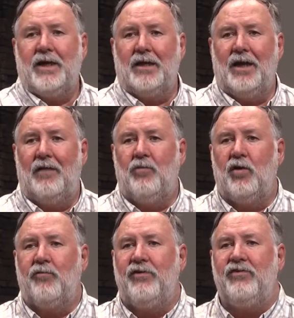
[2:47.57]
a lot more
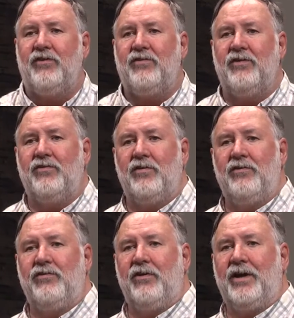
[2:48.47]
resistance
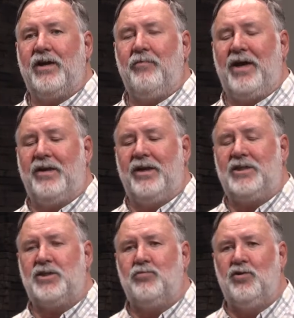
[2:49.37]
so that I could make a nice
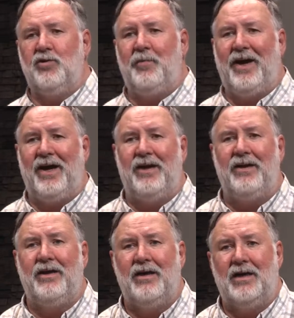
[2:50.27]
smooth pan,
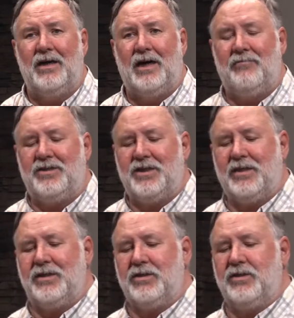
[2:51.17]
I would
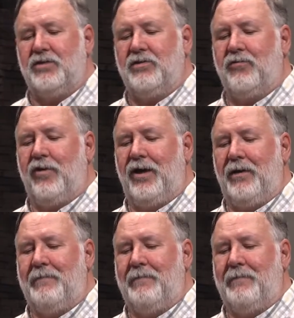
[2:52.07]
set this to 3.